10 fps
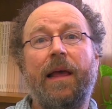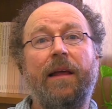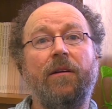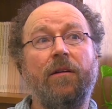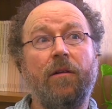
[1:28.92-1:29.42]

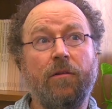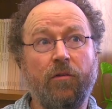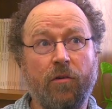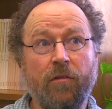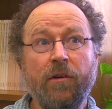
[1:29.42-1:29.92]
And
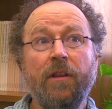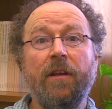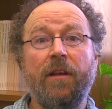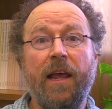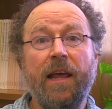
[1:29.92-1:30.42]
during
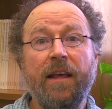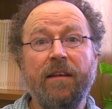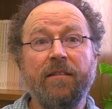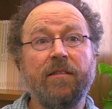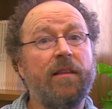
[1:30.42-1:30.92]
the
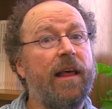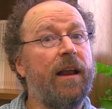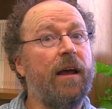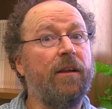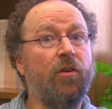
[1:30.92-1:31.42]
days that
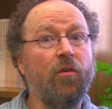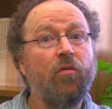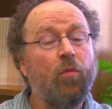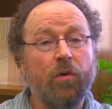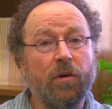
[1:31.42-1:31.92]
I
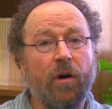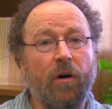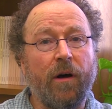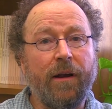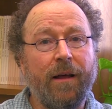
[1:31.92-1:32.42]
don't work
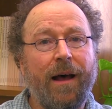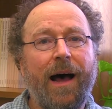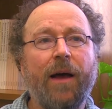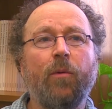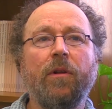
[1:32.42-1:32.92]
hard,
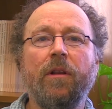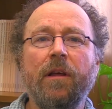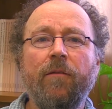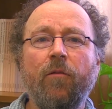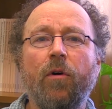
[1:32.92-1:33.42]
I will
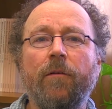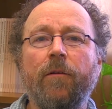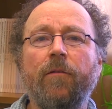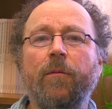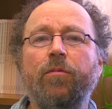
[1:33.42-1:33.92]
live off
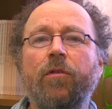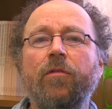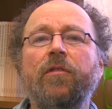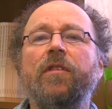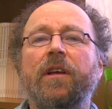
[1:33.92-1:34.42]
of the
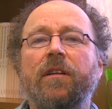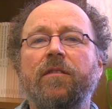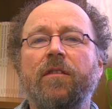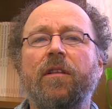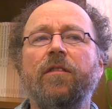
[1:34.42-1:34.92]

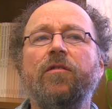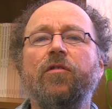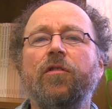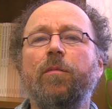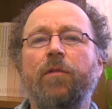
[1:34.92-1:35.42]
proceeds, the
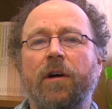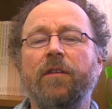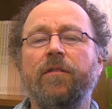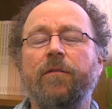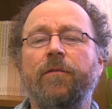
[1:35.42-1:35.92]

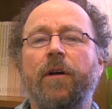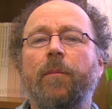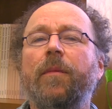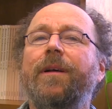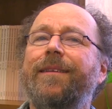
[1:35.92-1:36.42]
surplus
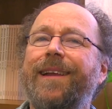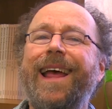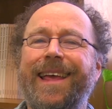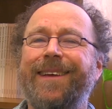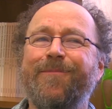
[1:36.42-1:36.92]
from
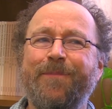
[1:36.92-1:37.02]
today.